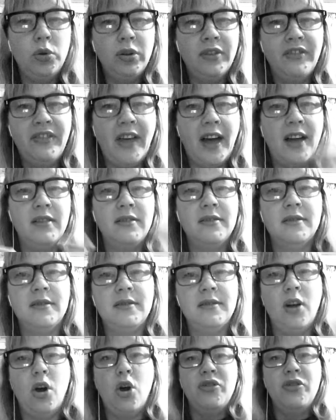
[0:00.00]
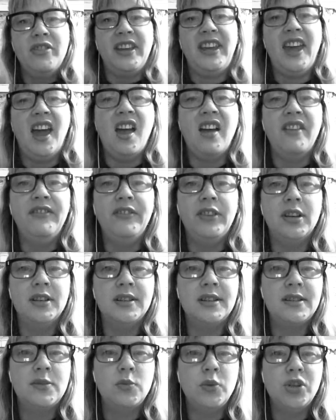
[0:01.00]
of that on the
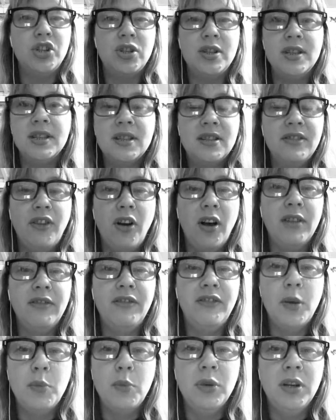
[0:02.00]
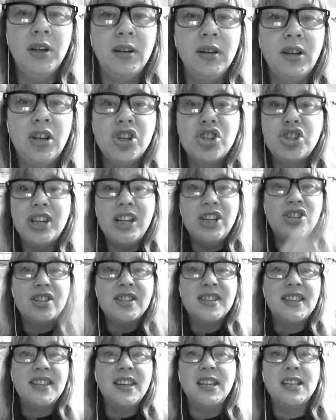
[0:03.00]
canvas, which is divine feminine, because she
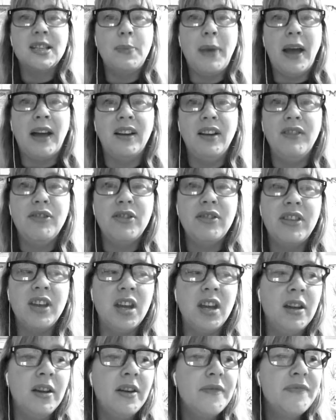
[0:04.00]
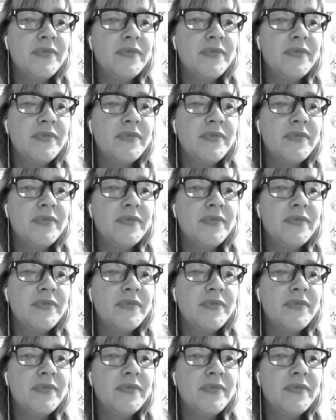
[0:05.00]
just thinks about everything.